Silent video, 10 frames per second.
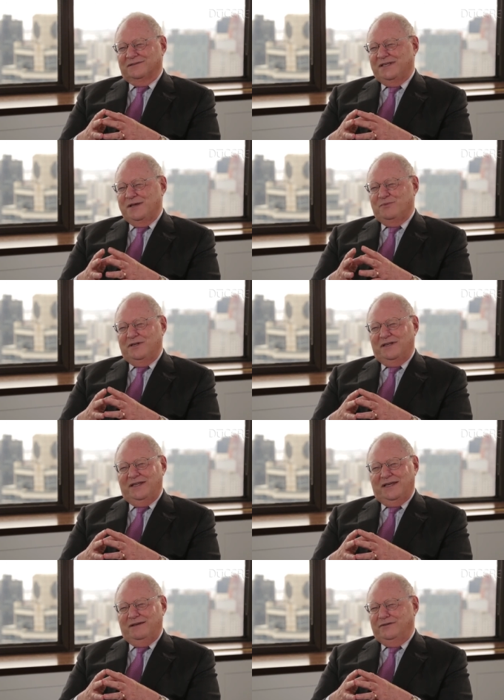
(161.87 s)
deep into
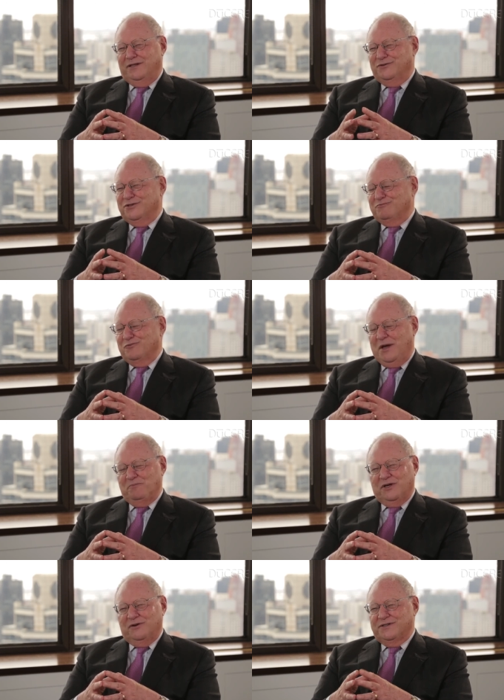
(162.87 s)
the evenings, not
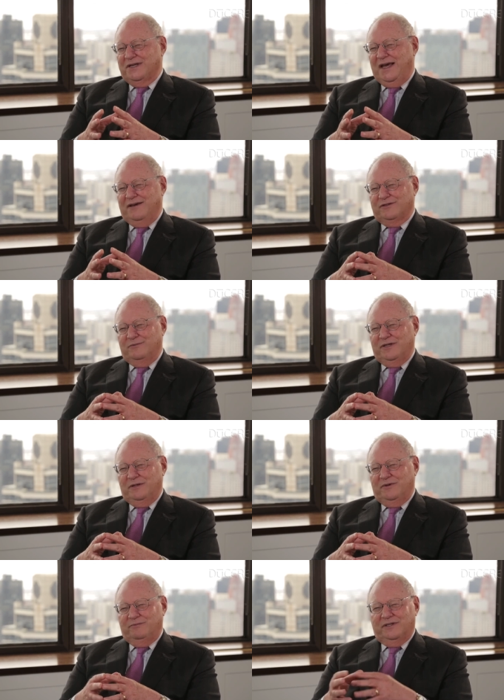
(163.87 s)
because they have to be,
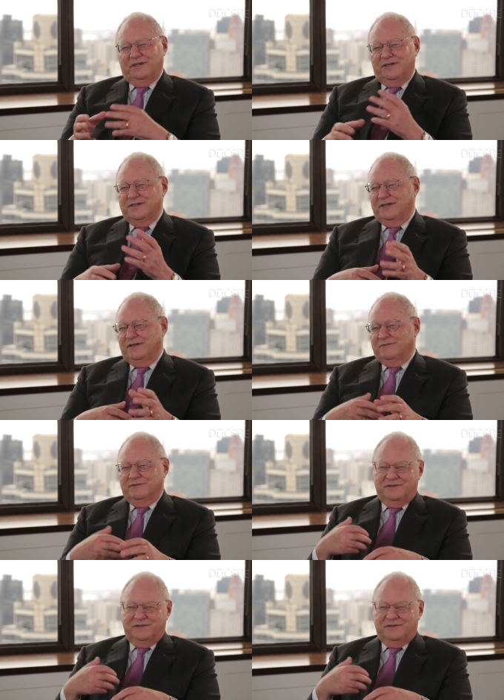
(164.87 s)
but because they're